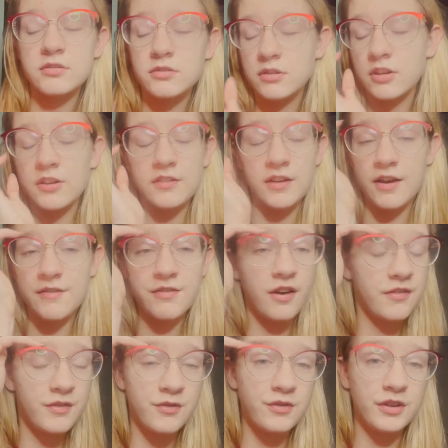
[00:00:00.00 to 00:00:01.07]
Because I
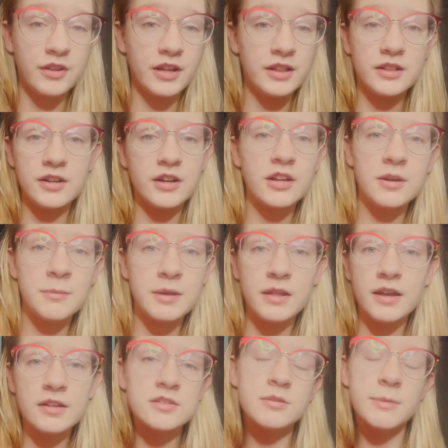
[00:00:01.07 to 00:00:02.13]
have a feeling they're gonna be
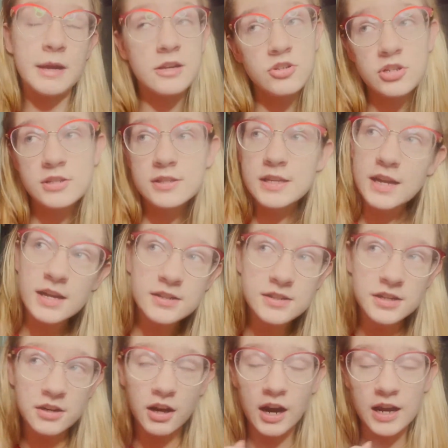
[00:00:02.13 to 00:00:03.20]
like, Sebastian's the
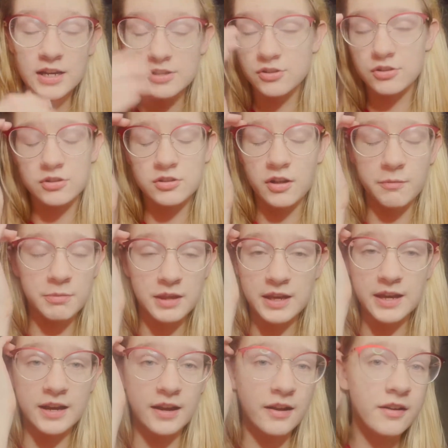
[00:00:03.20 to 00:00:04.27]
Antichrist or
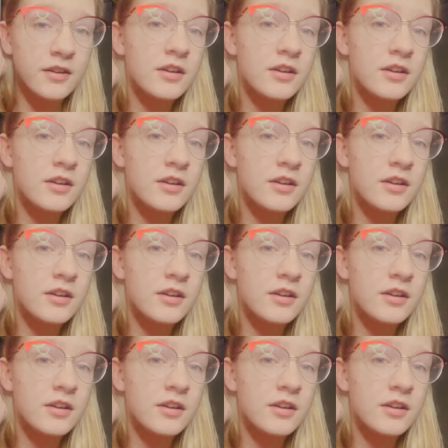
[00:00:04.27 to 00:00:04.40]
something.